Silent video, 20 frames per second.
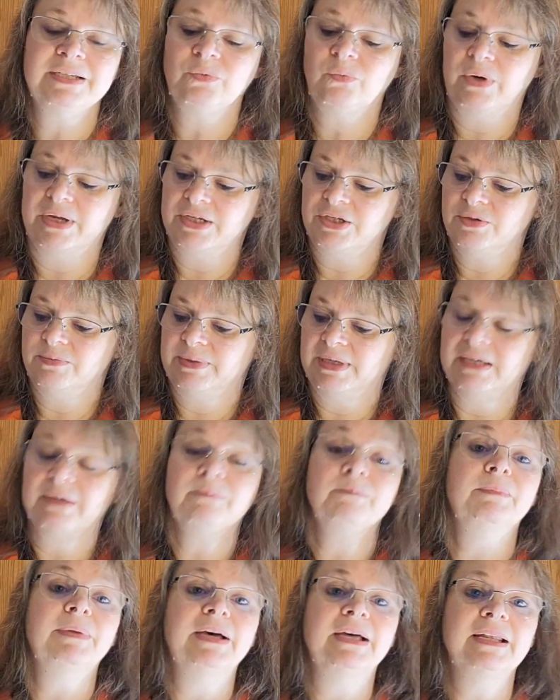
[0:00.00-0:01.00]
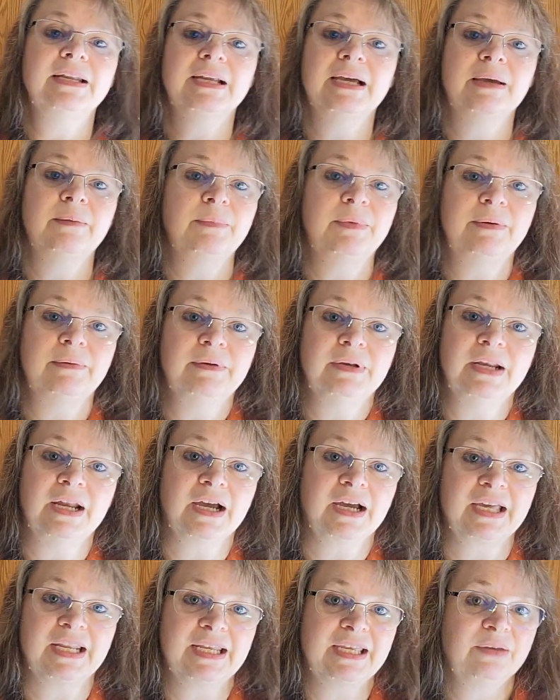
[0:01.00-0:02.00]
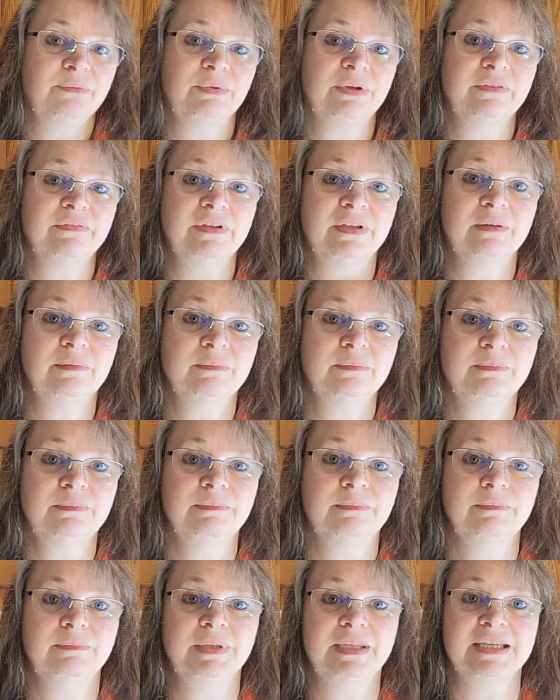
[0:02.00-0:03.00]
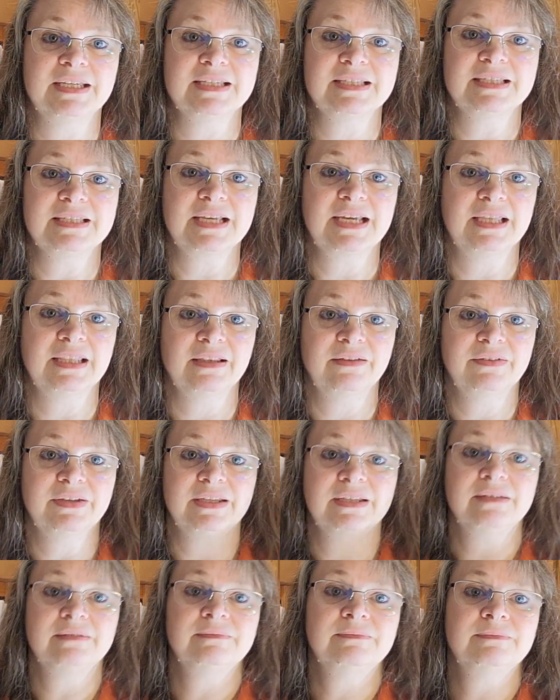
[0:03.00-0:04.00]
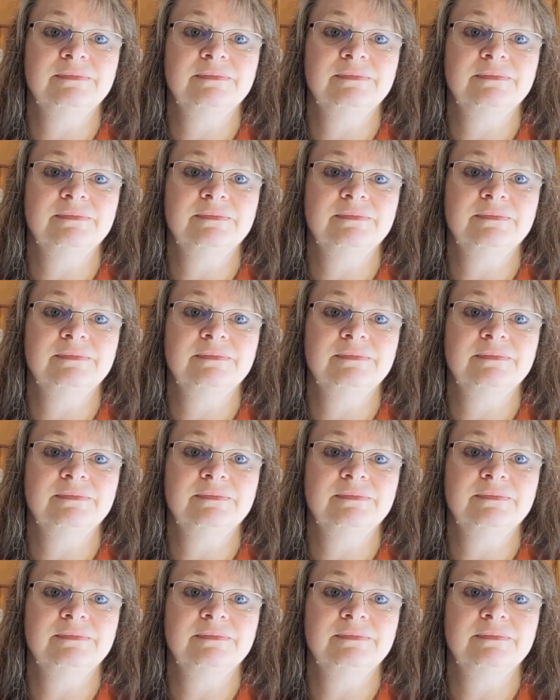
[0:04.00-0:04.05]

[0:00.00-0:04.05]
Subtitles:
Way too big, but I'm not going to get rid of it because I love it.